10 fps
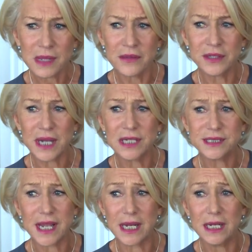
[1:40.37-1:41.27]
that I
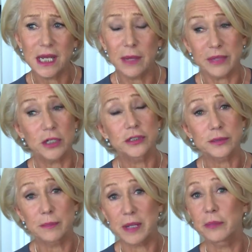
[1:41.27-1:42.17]
say,
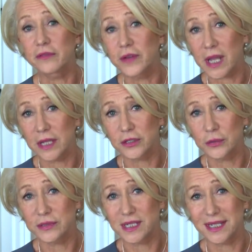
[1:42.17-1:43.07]
because people forget,
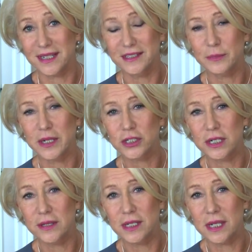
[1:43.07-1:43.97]
you see,
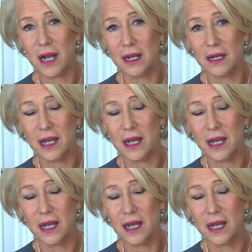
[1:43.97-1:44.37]
especially the young,